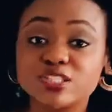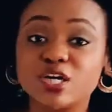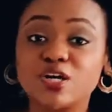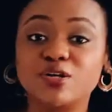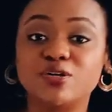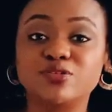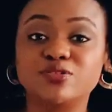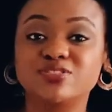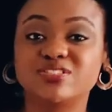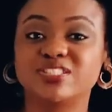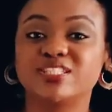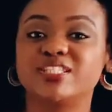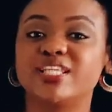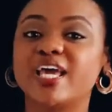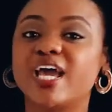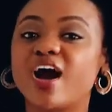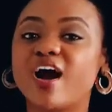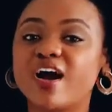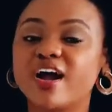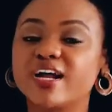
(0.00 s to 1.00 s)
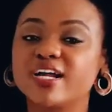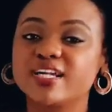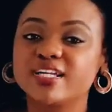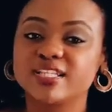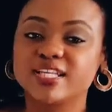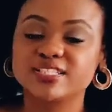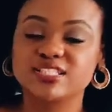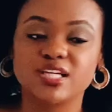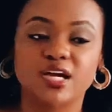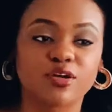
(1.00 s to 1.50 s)
tones
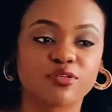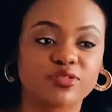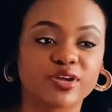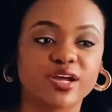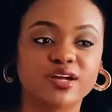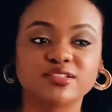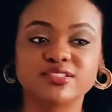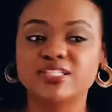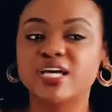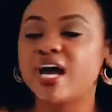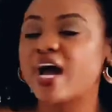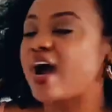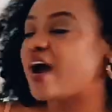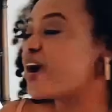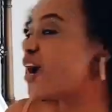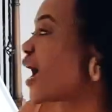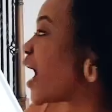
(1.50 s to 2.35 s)
that's around our